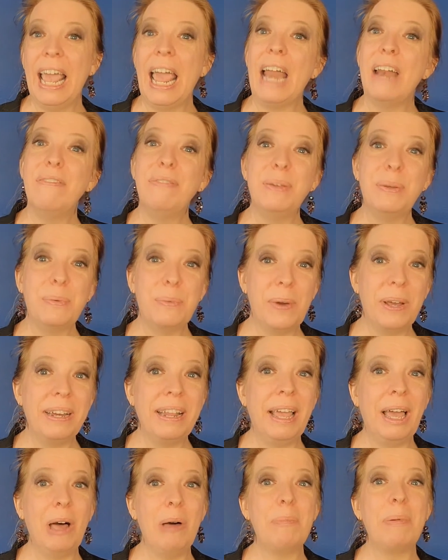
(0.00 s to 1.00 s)
And if you want
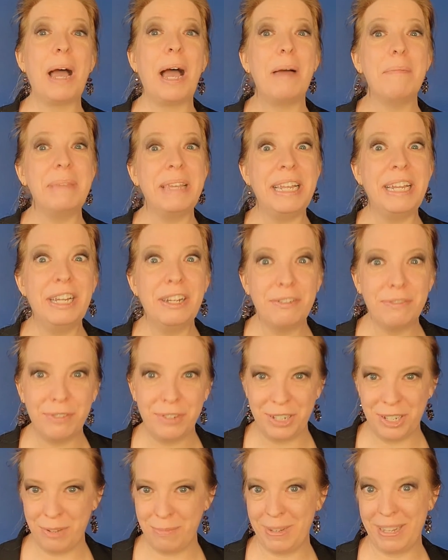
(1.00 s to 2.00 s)
help, I'm here
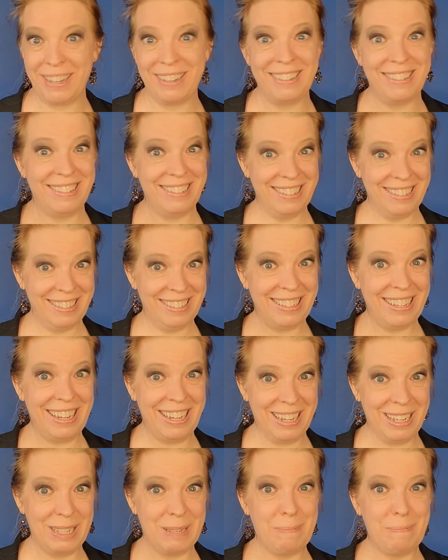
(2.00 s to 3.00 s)
for you because this
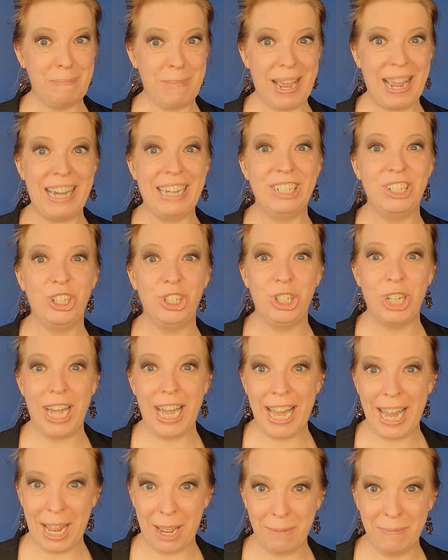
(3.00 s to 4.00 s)
is my
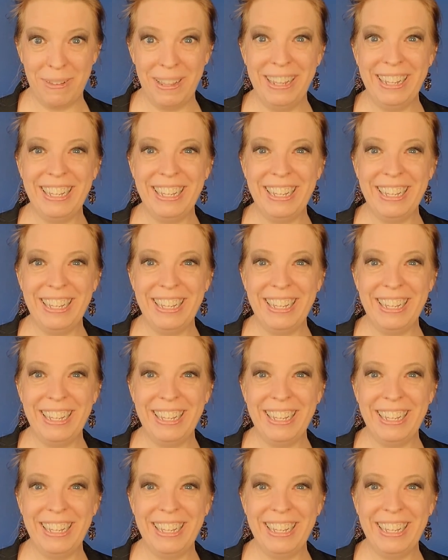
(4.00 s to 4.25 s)
jam.